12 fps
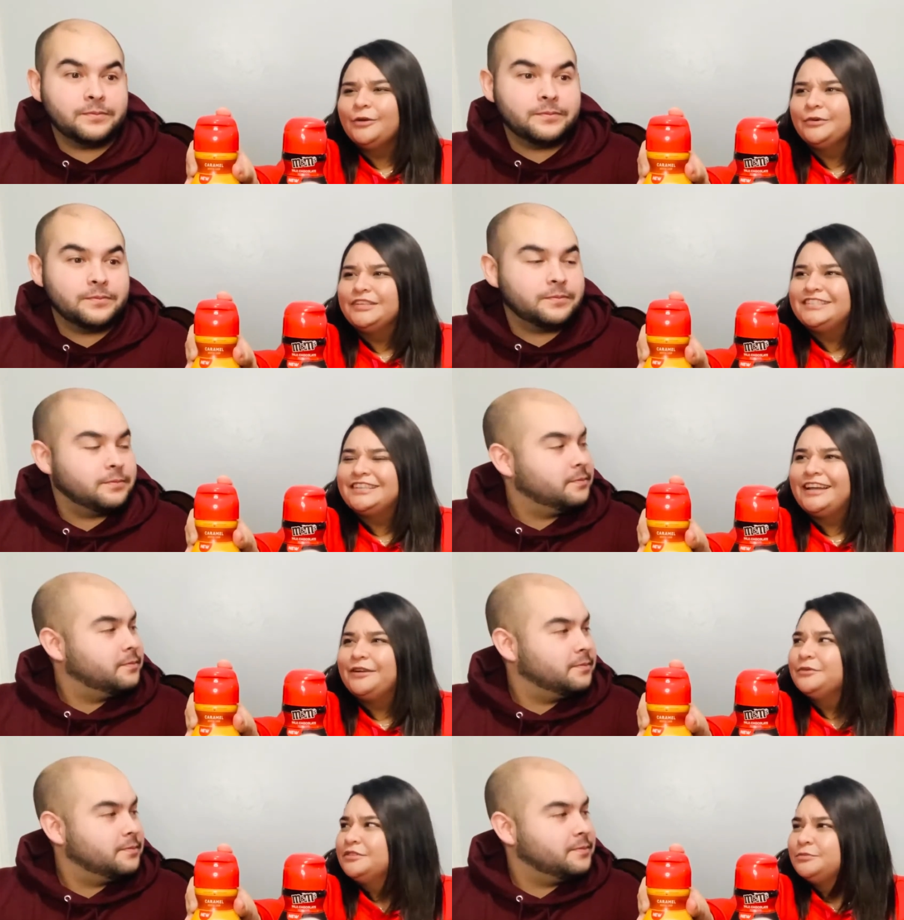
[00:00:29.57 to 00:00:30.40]
Speaker 1: which
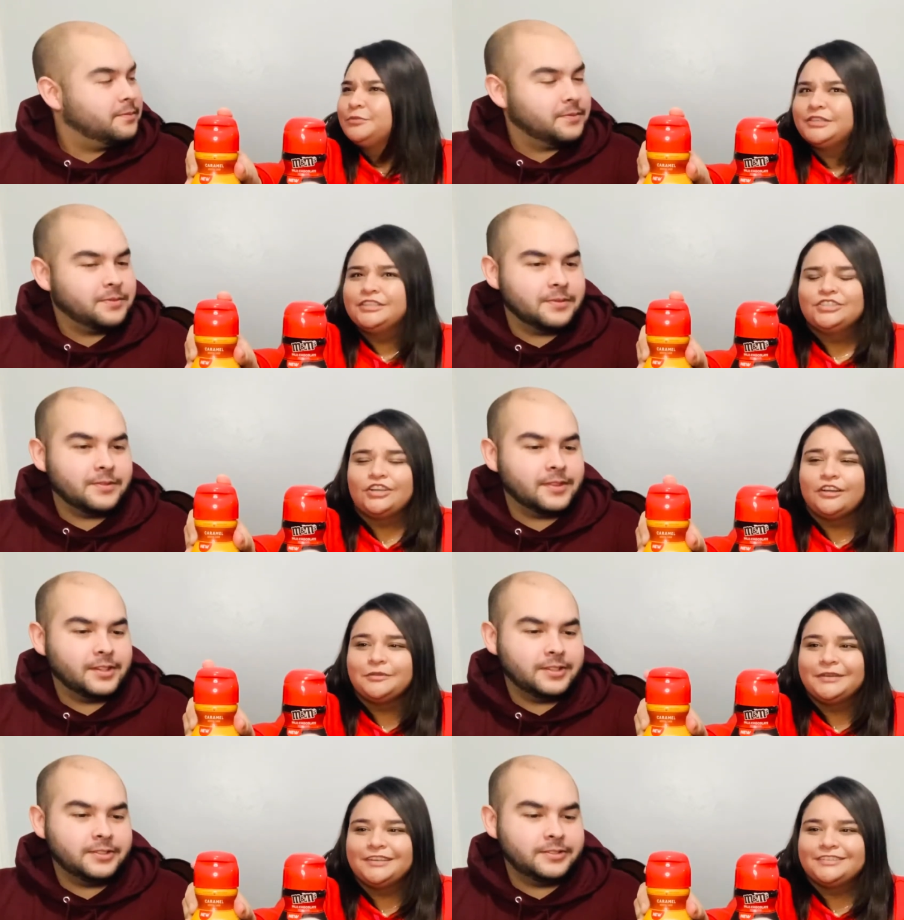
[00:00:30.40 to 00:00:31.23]
I was pretty
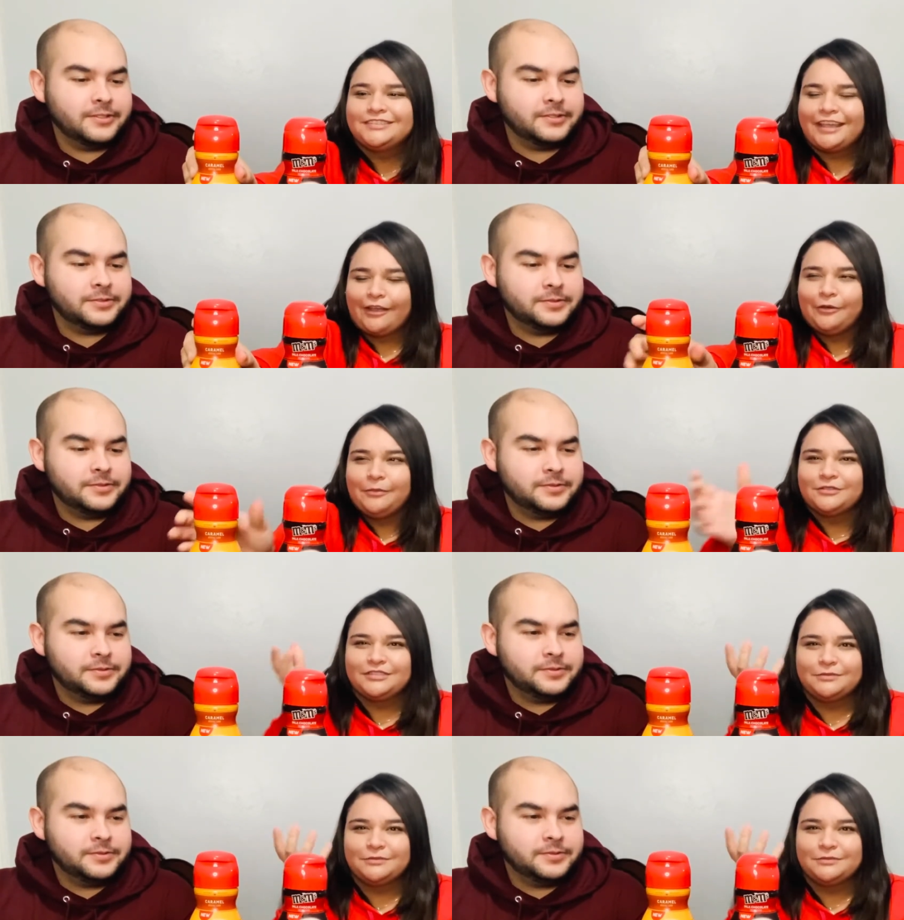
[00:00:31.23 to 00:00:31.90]
shocked because caramel